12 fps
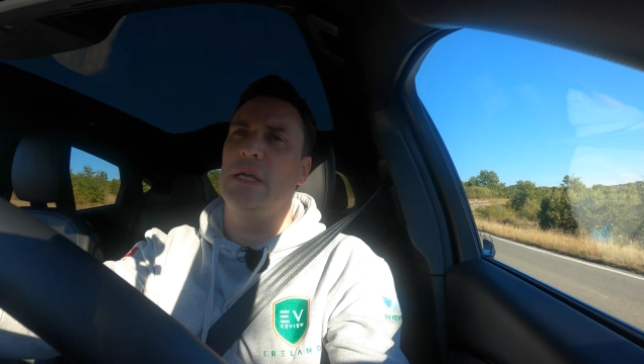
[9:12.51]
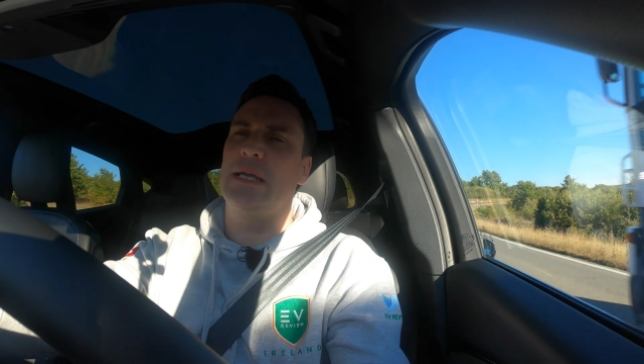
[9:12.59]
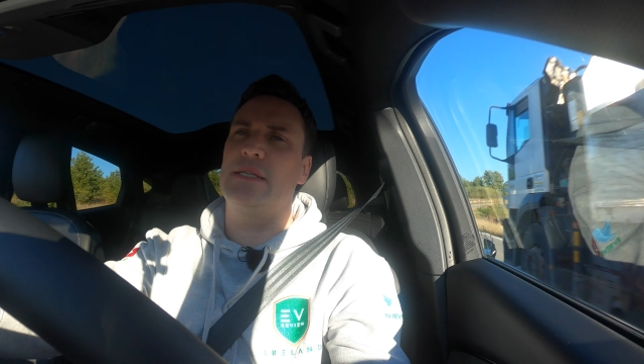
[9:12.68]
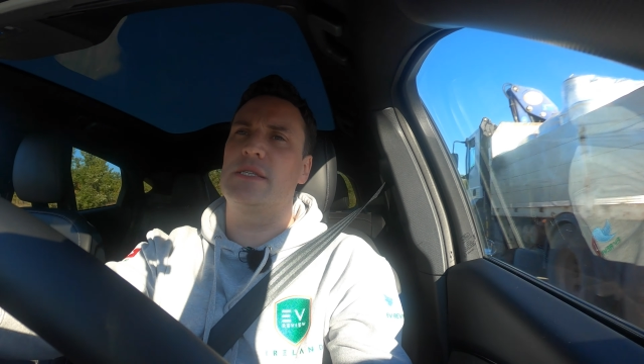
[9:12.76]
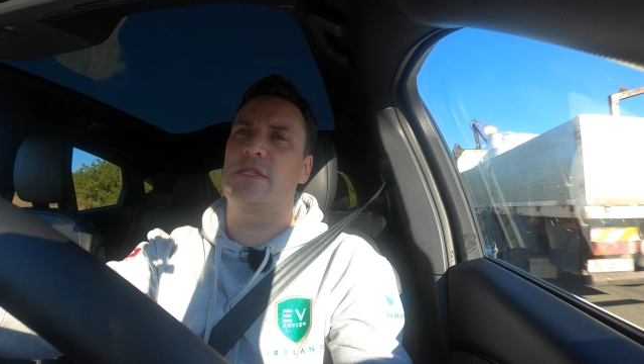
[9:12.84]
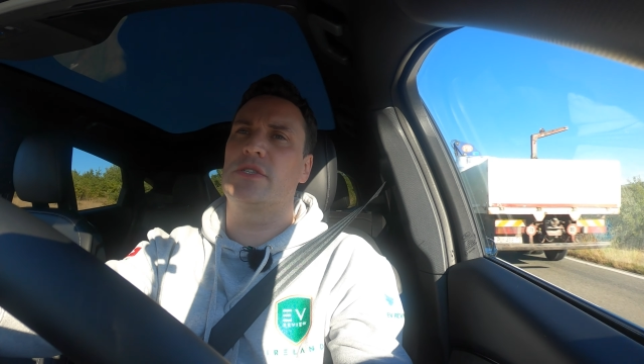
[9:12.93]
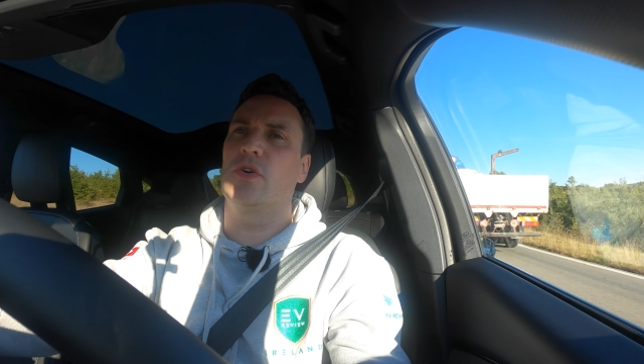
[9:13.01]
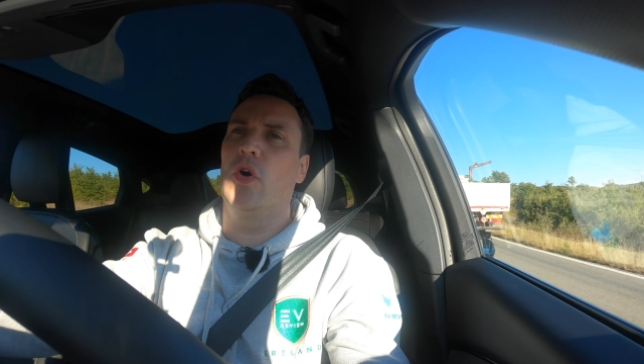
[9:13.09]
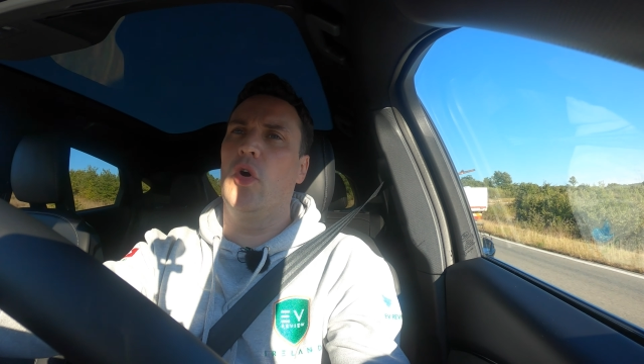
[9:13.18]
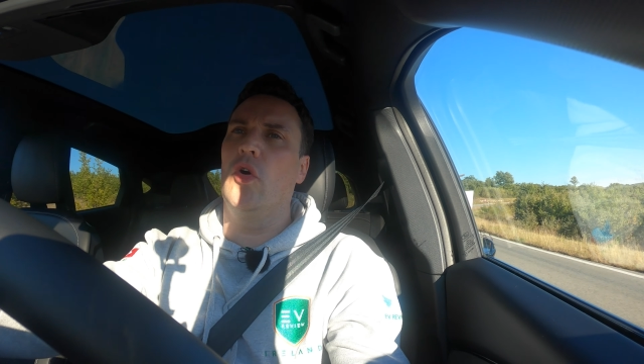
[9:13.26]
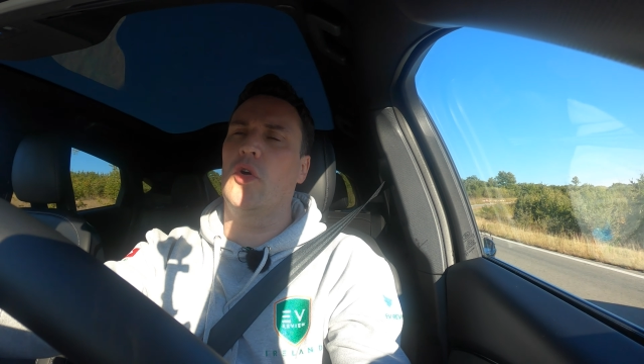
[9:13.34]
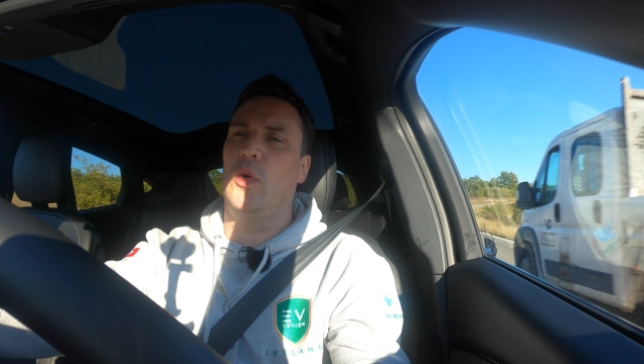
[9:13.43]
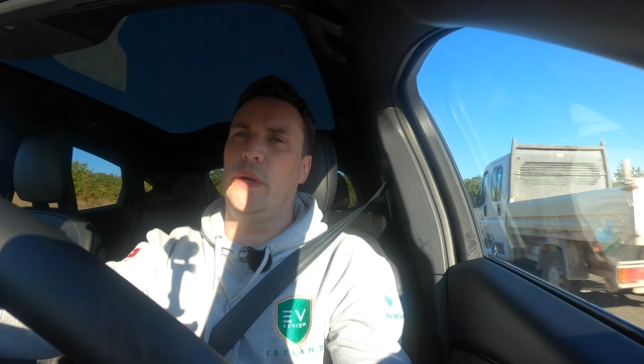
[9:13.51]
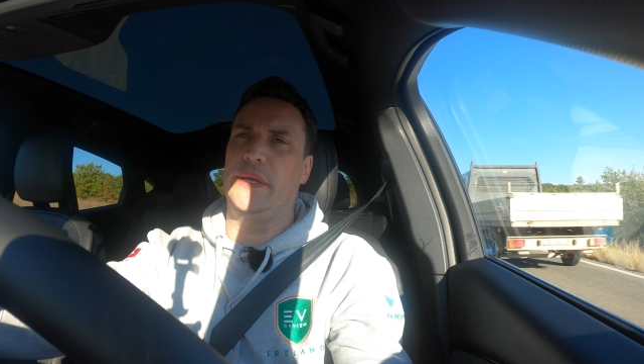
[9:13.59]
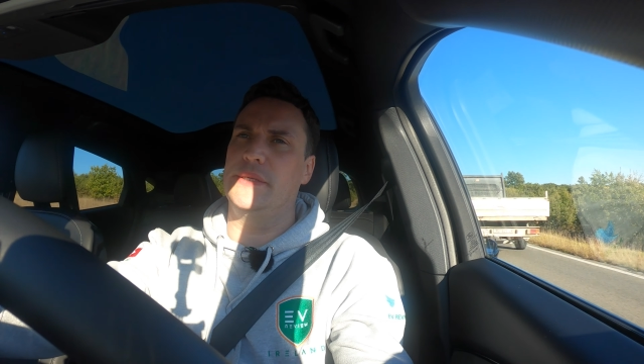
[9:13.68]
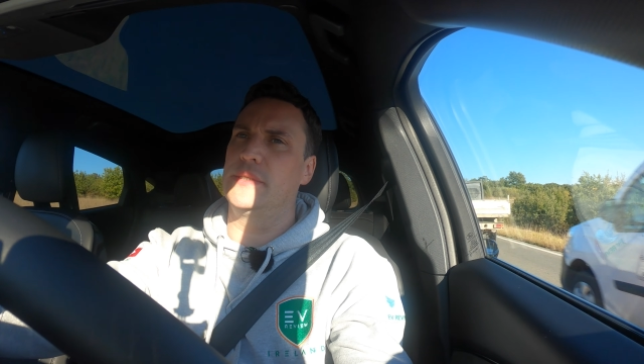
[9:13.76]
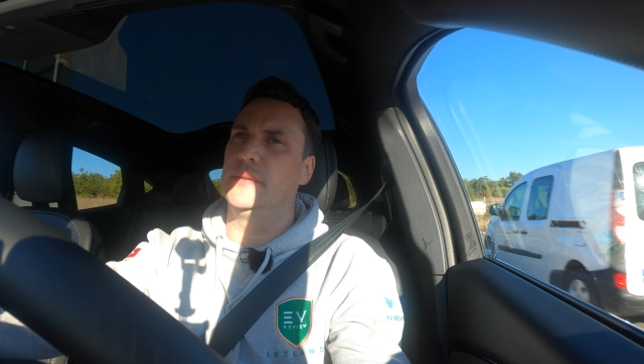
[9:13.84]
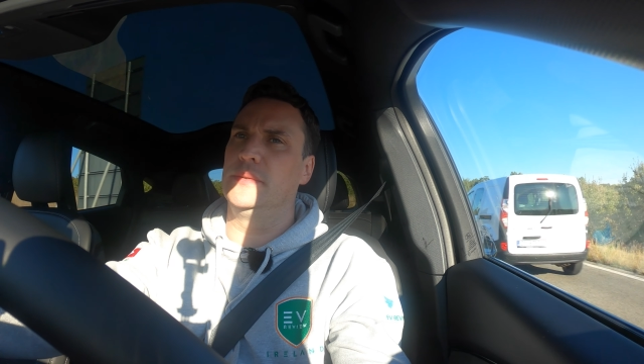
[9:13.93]
It's so
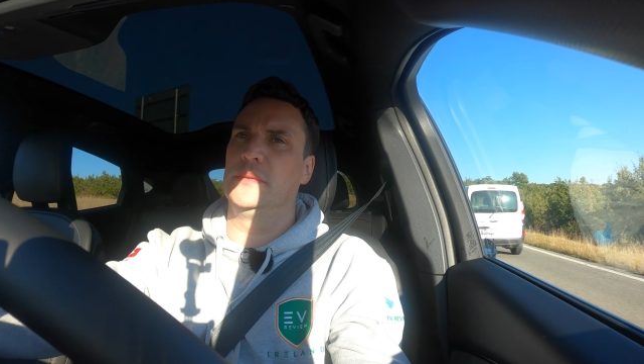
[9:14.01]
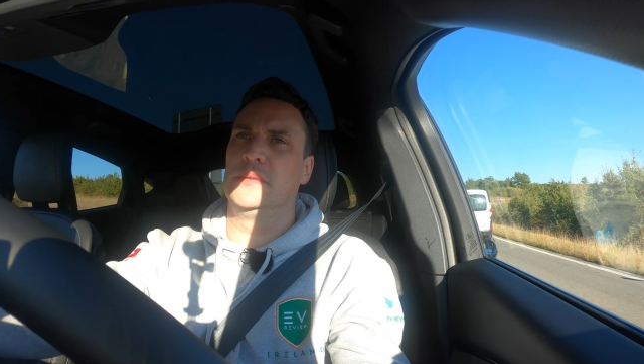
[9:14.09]
quiet.